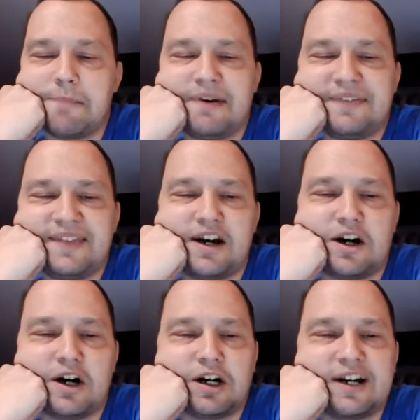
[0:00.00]
But they
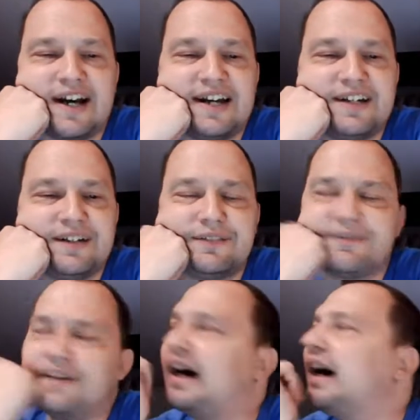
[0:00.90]
are kind
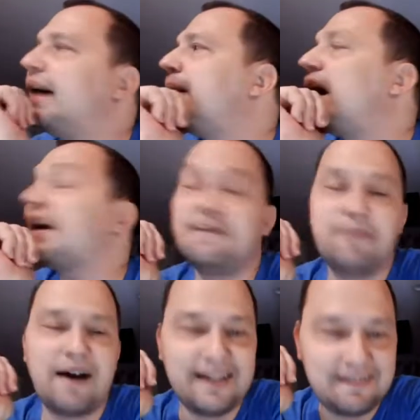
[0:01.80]
of
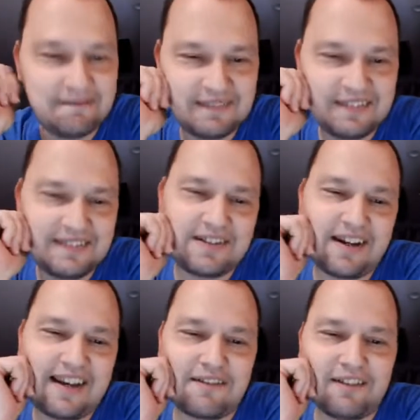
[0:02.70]
occupied,
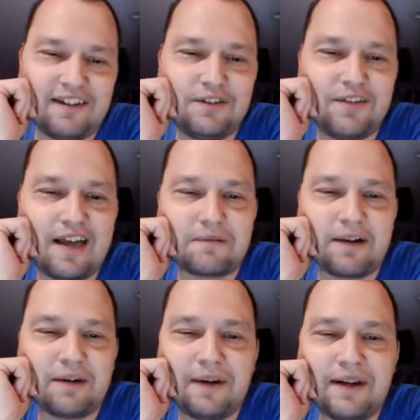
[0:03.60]
so I can't really do that
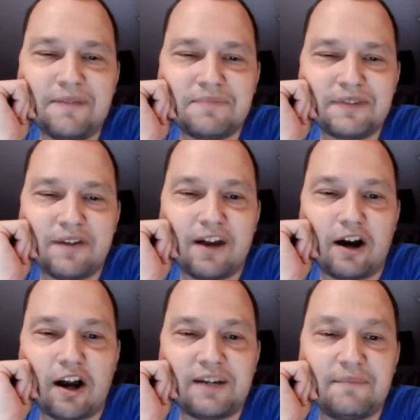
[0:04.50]
right away. So they
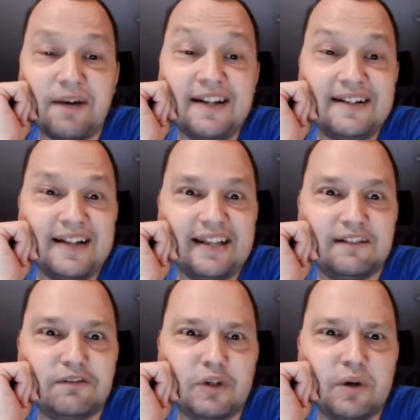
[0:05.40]
are occupied, and
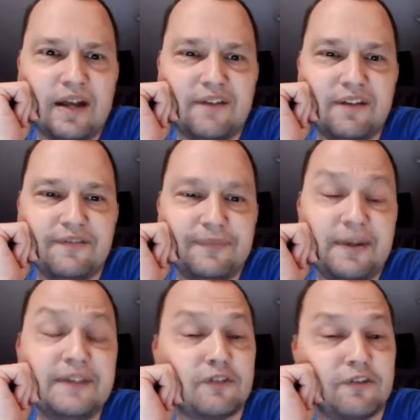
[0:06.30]
I don't have any
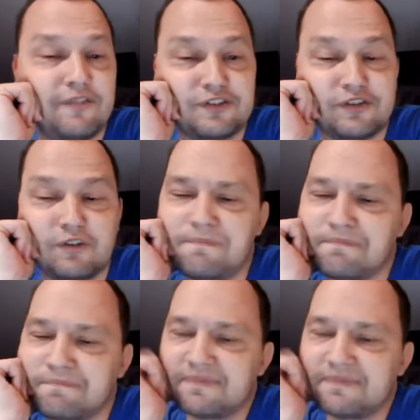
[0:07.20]
space for a fish room.